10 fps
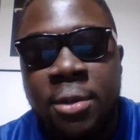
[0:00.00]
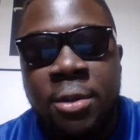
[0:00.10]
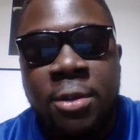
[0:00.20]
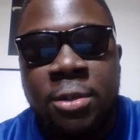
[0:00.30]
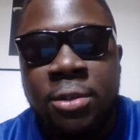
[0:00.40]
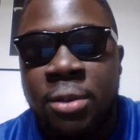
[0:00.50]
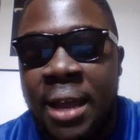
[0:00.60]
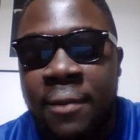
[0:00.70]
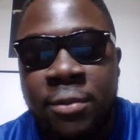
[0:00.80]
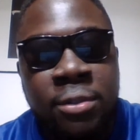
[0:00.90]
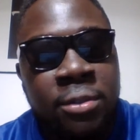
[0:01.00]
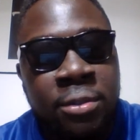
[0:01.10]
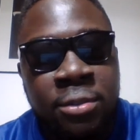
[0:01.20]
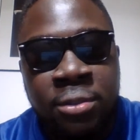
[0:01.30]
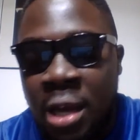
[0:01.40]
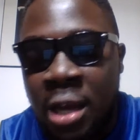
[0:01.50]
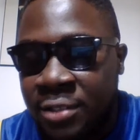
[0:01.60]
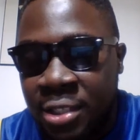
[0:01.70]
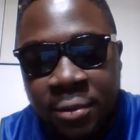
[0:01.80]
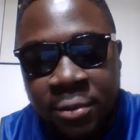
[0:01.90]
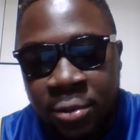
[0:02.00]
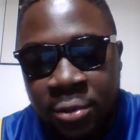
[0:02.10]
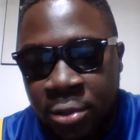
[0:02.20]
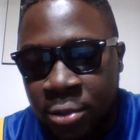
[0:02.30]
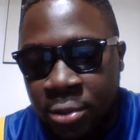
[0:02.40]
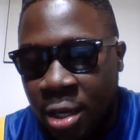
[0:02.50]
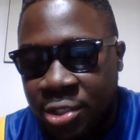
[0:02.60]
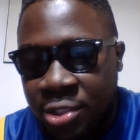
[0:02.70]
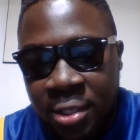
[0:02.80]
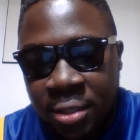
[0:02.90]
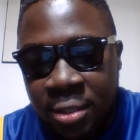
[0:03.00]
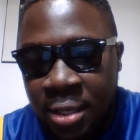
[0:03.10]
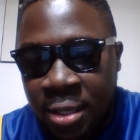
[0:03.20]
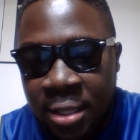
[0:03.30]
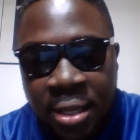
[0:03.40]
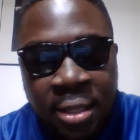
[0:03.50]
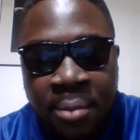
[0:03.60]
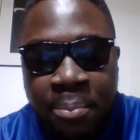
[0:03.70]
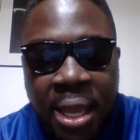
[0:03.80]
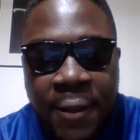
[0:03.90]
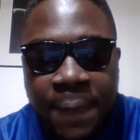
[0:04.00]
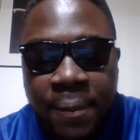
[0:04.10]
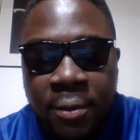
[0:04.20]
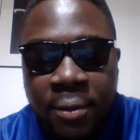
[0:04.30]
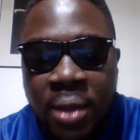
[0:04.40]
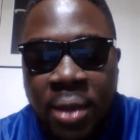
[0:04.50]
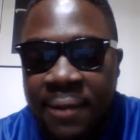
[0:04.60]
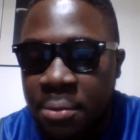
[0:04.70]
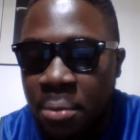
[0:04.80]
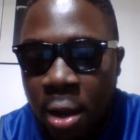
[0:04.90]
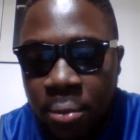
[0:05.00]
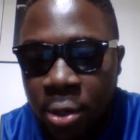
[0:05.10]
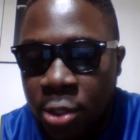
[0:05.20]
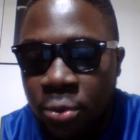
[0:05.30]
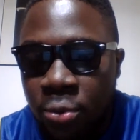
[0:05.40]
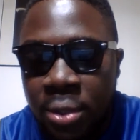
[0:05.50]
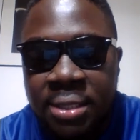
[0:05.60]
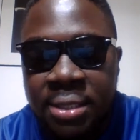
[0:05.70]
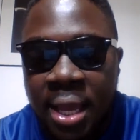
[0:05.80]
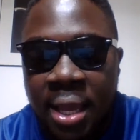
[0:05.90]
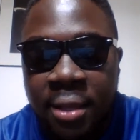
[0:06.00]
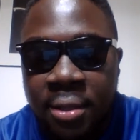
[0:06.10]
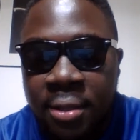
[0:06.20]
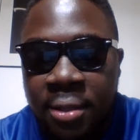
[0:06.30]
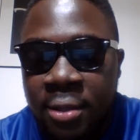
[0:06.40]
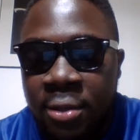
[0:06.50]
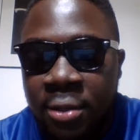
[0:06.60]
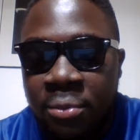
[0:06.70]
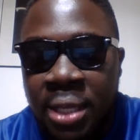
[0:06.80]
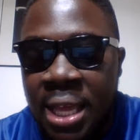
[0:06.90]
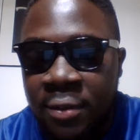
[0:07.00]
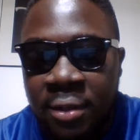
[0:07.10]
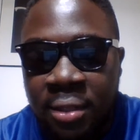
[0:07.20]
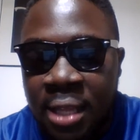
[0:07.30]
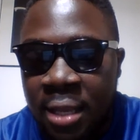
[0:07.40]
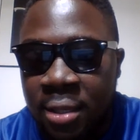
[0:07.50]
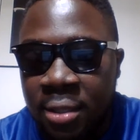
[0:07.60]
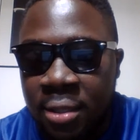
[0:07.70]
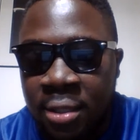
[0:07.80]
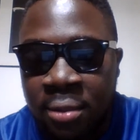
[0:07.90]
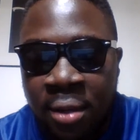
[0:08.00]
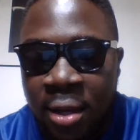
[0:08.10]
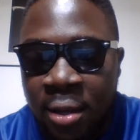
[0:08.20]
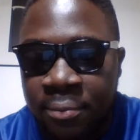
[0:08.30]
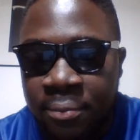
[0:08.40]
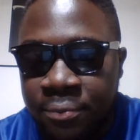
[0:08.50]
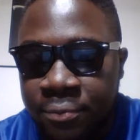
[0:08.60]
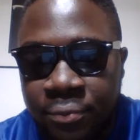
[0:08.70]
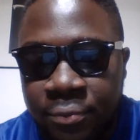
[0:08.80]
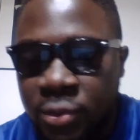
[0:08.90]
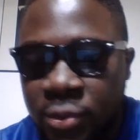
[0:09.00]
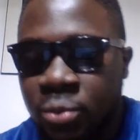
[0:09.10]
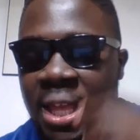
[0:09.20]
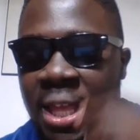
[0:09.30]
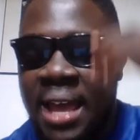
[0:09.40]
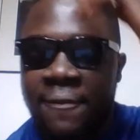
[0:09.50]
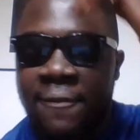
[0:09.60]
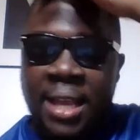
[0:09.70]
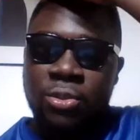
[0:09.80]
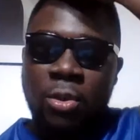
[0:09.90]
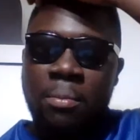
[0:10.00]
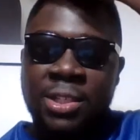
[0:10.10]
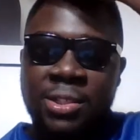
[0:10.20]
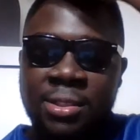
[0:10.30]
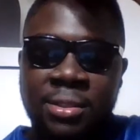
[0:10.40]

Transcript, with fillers: You have Jokic, Jokic in, in, in the paint. You have Jamal Murray doing his thing. We have uh, like um, we have like so much